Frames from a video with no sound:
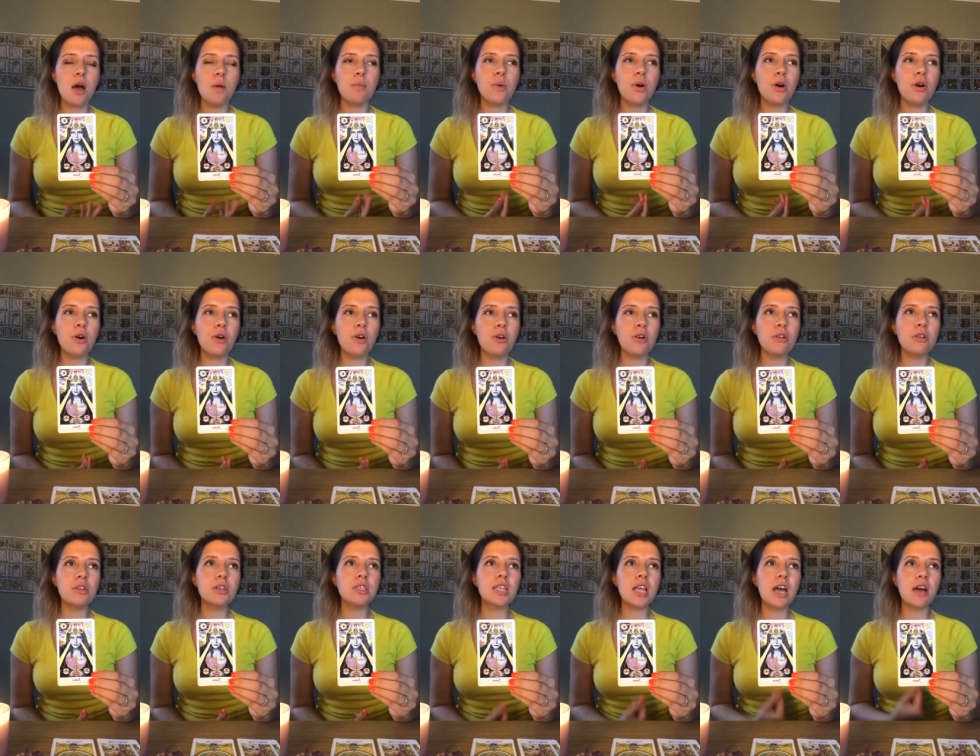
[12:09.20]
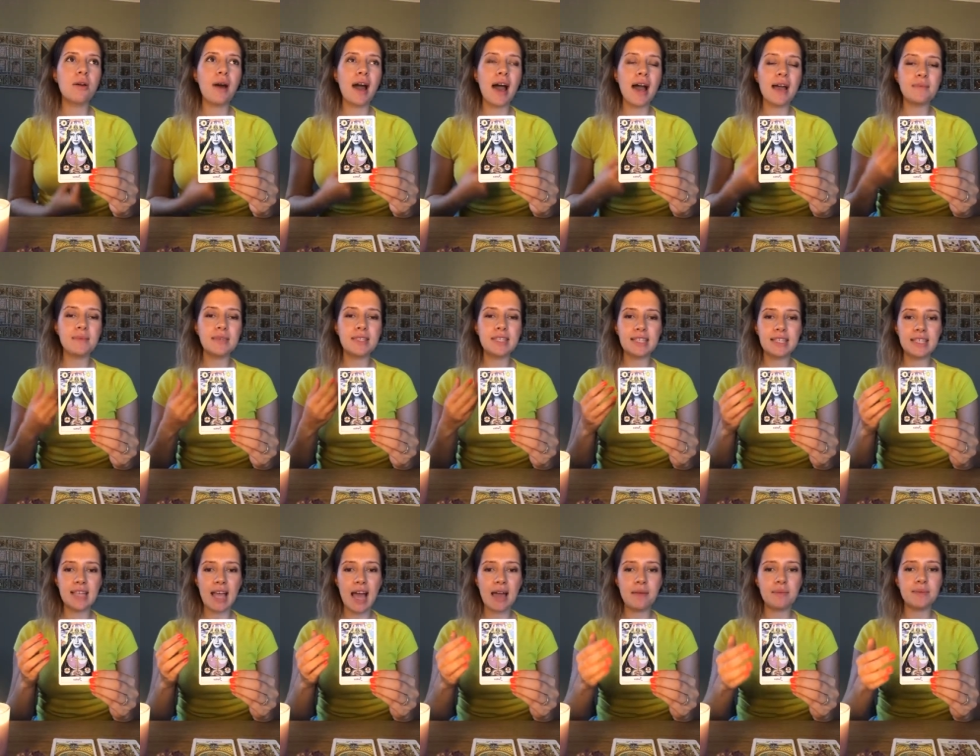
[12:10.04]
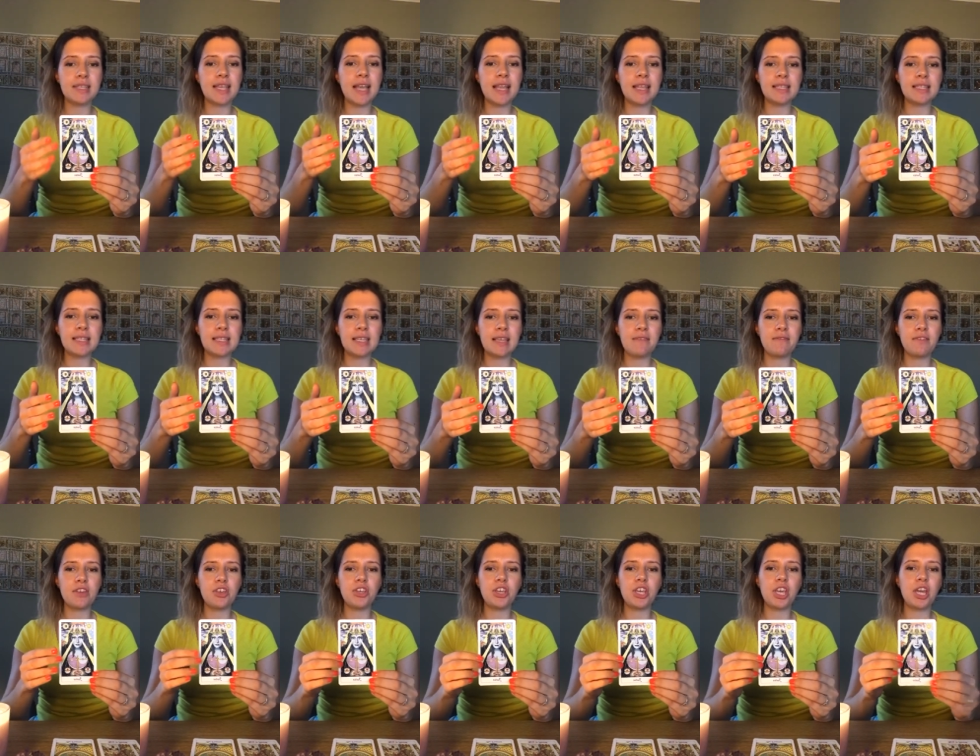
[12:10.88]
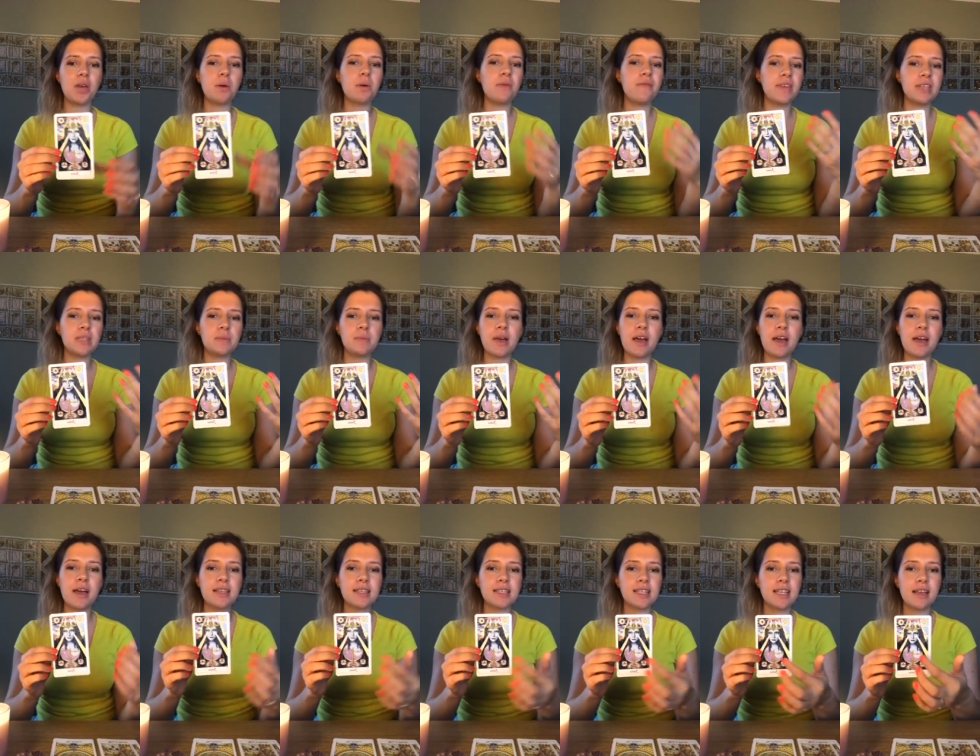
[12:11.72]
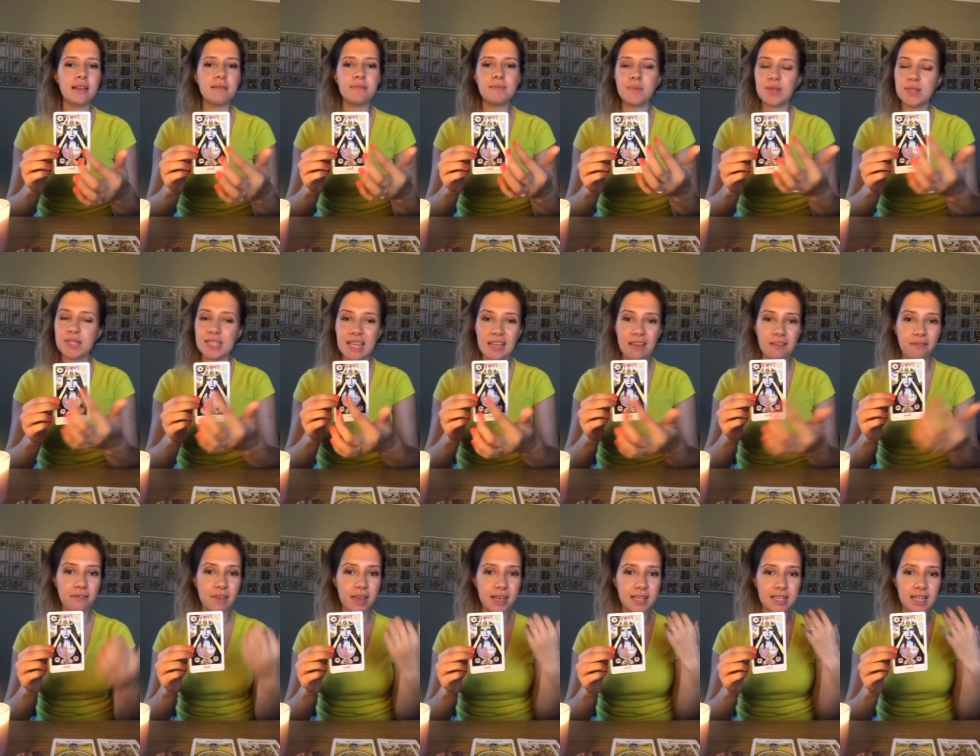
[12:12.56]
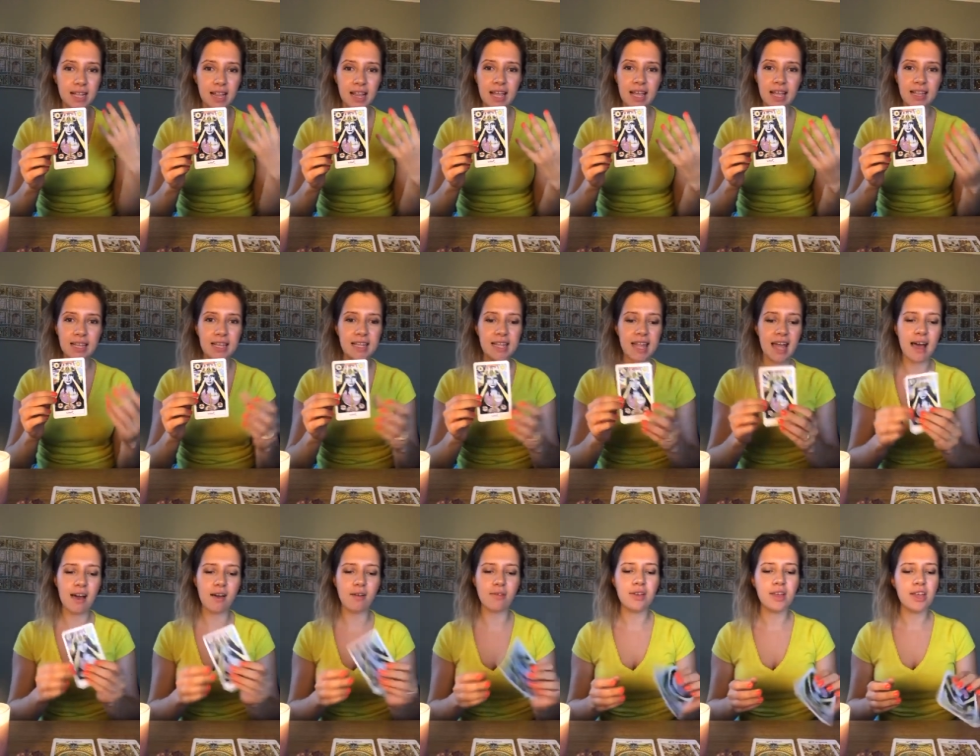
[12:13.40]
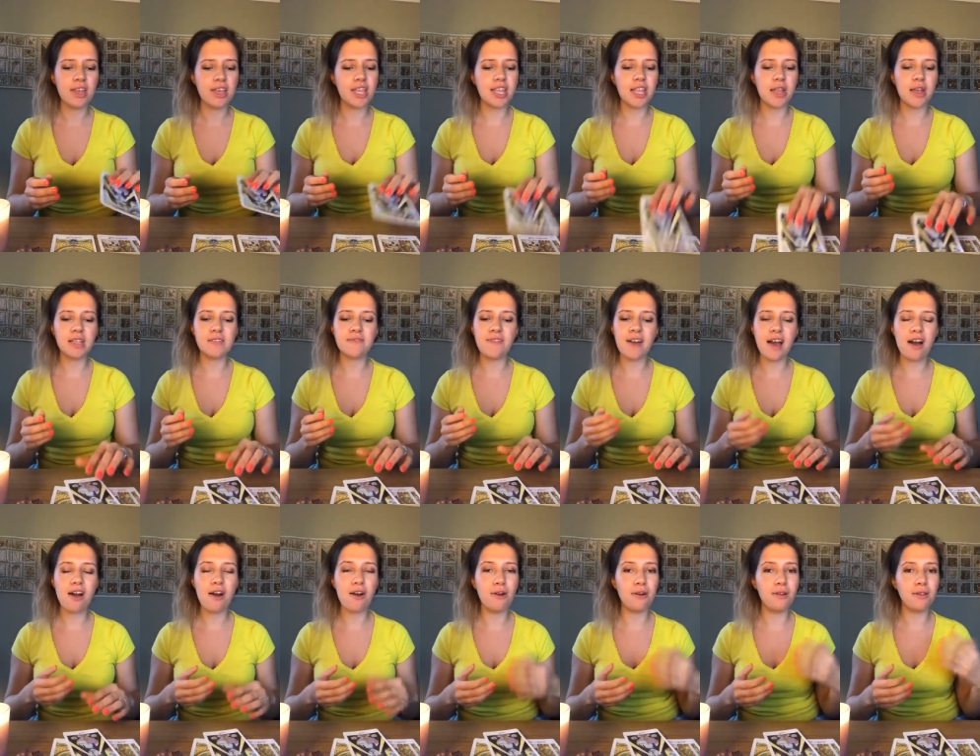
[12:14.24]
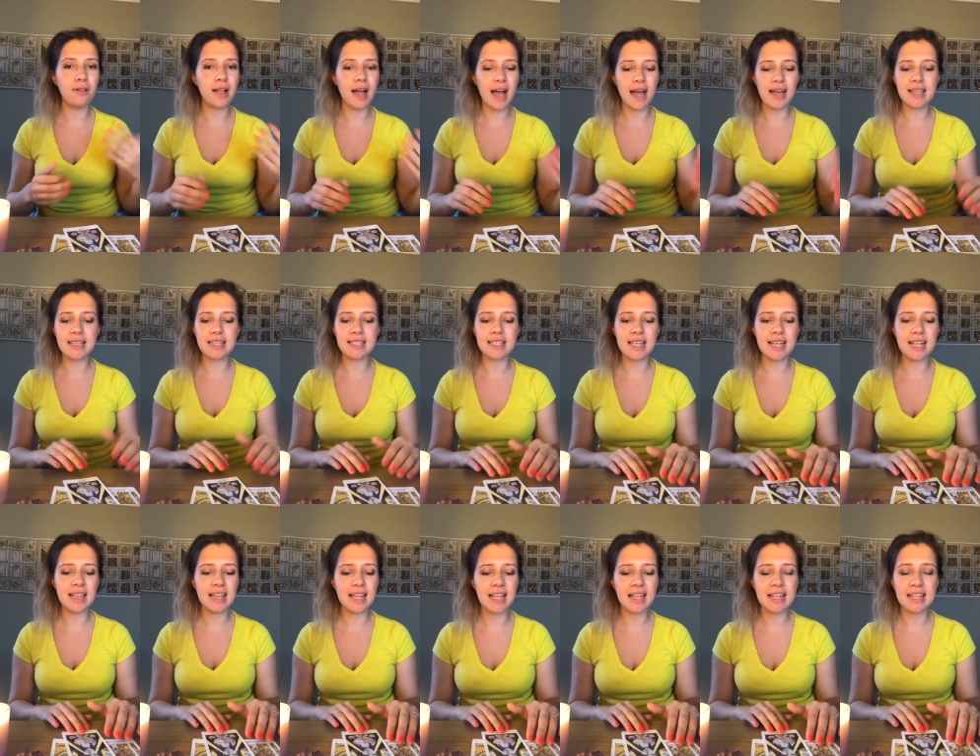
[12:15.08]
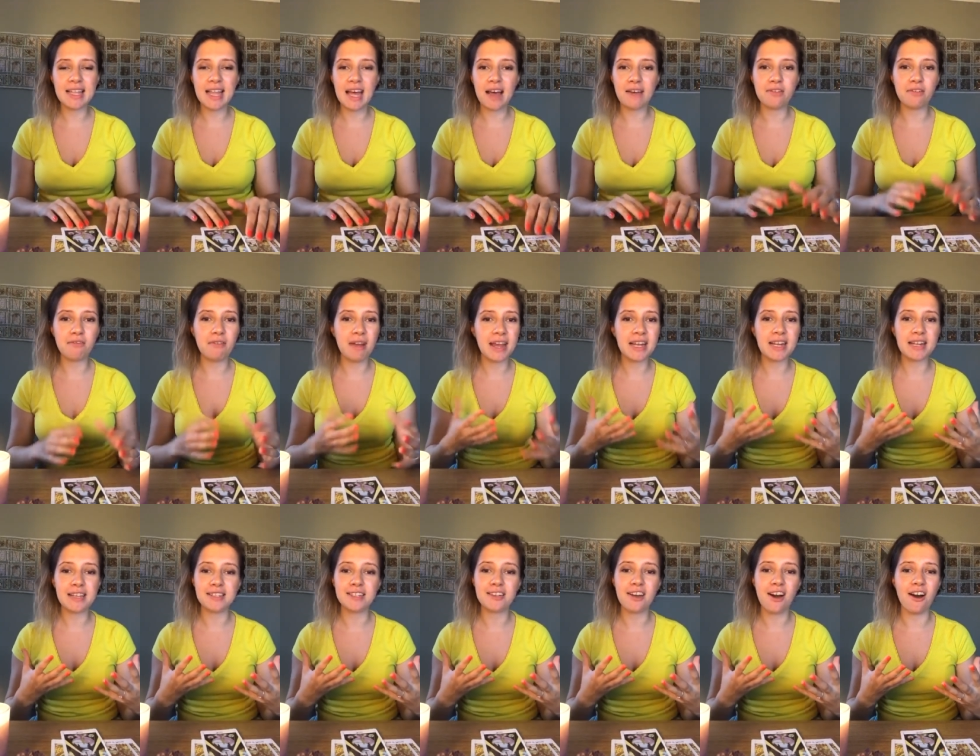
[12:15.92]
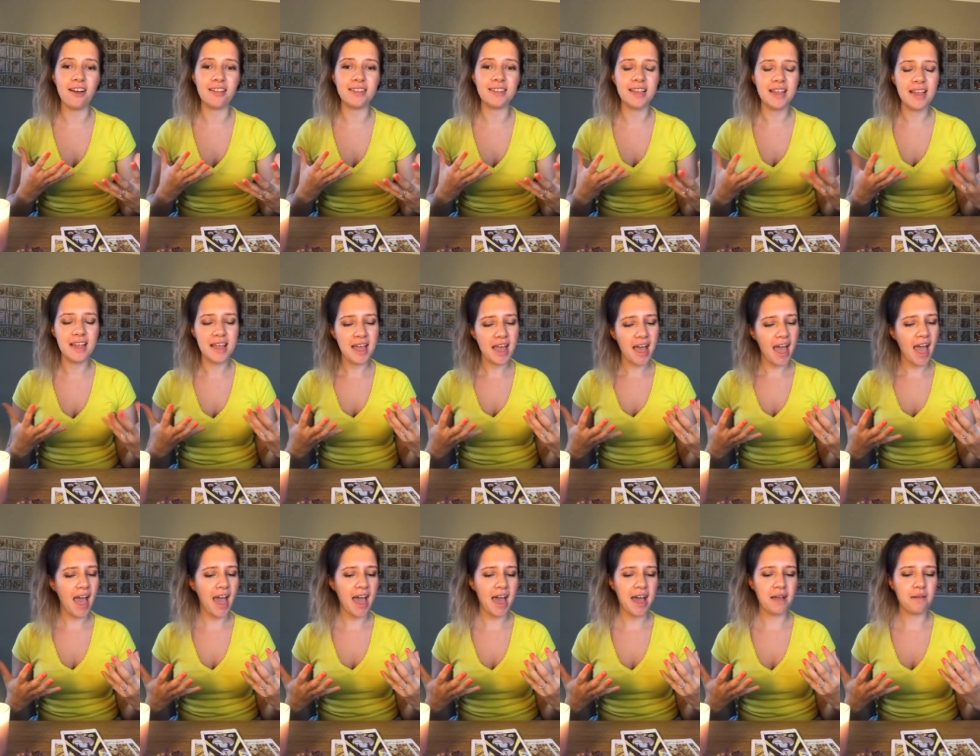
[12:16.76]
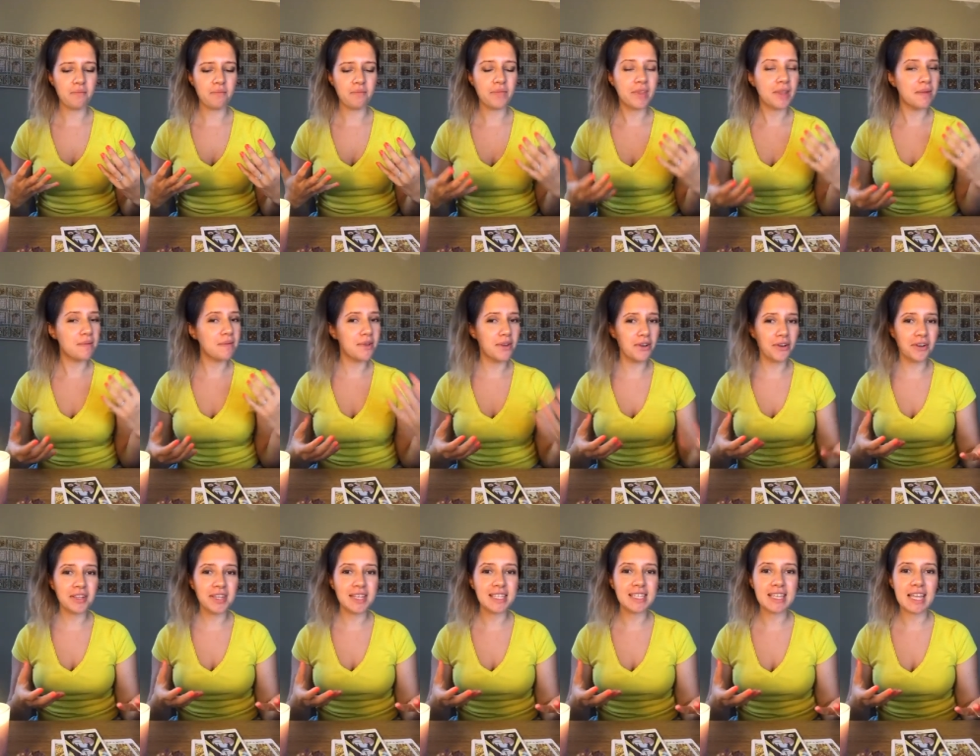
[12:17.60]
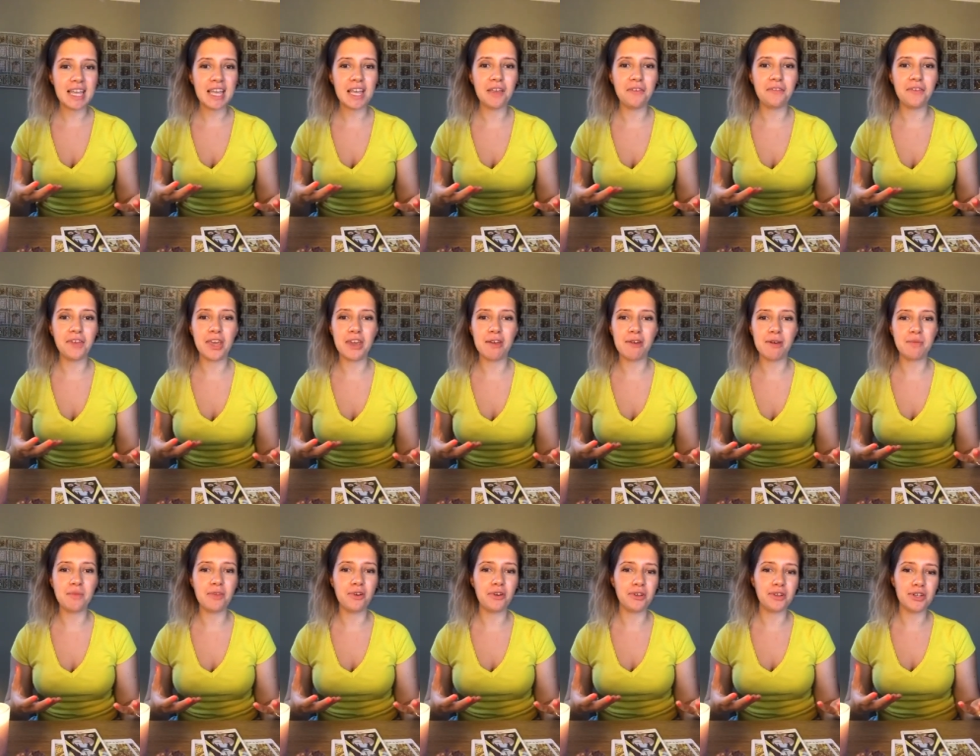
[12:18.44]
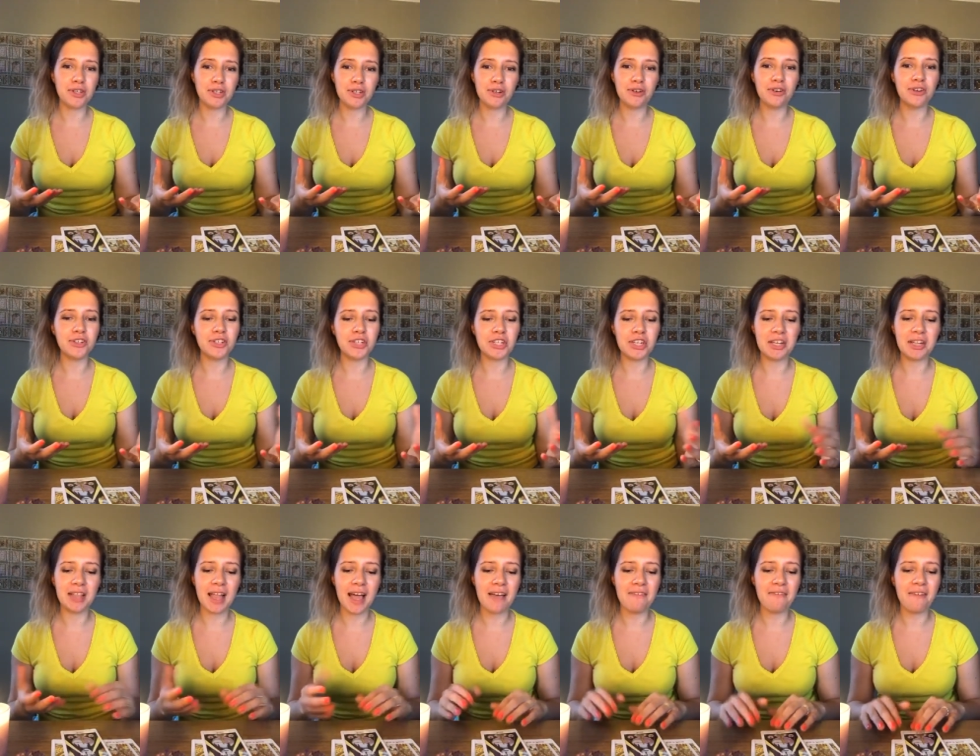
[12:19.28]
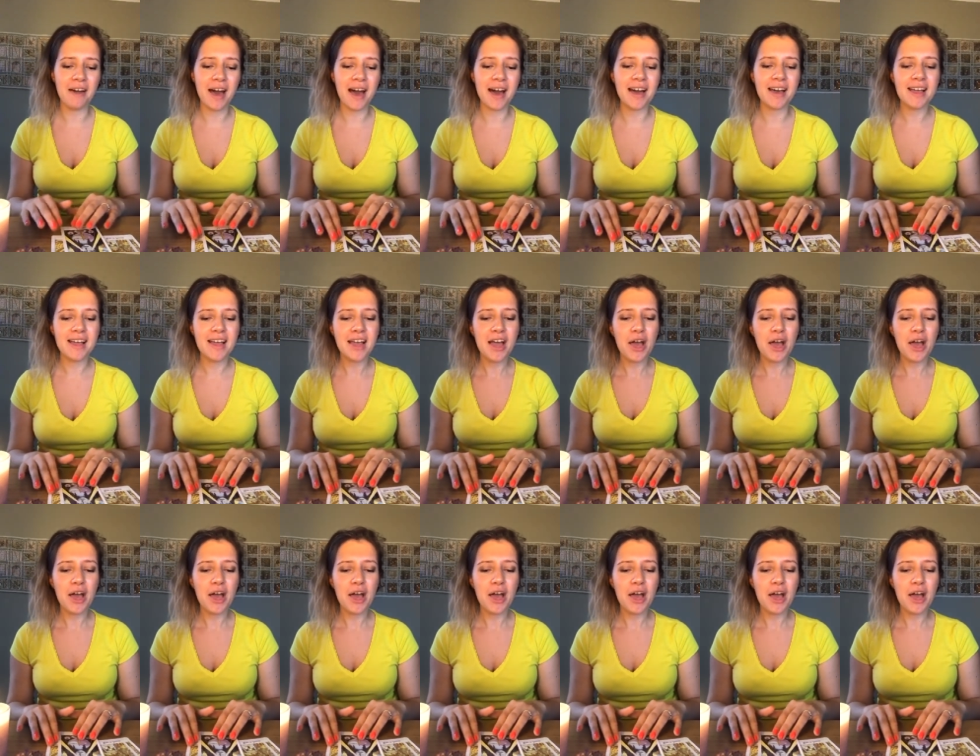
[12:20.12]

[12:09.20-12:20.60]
but also I'm I'm sensing that you and this person seeing things clearly now. You know, it's that whole I can see clearly now the rain has gone. Um, I'm not going to sing for you. I'm not going to torture you like that.